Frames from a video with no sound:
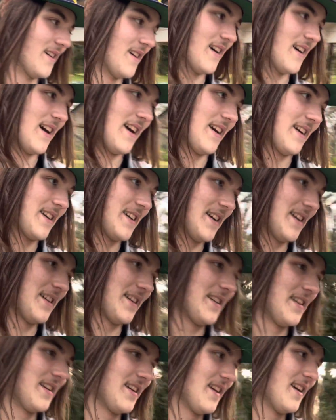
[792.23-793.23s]
Like,
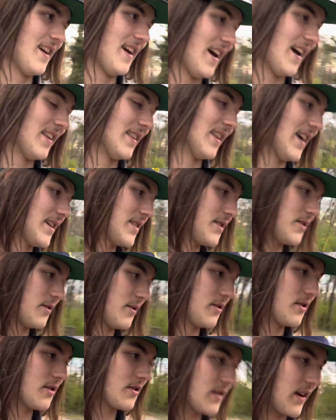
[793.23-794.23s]
unless you're
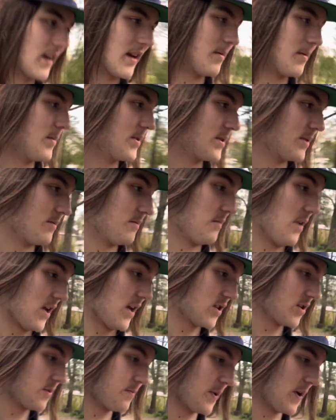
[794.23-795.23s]
just like an
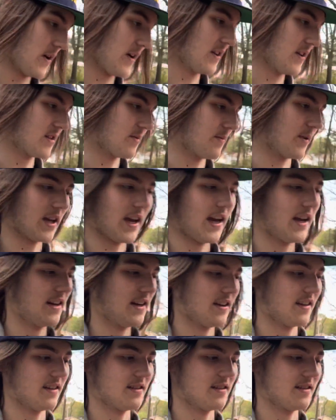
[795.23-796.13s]
experienced mechanic,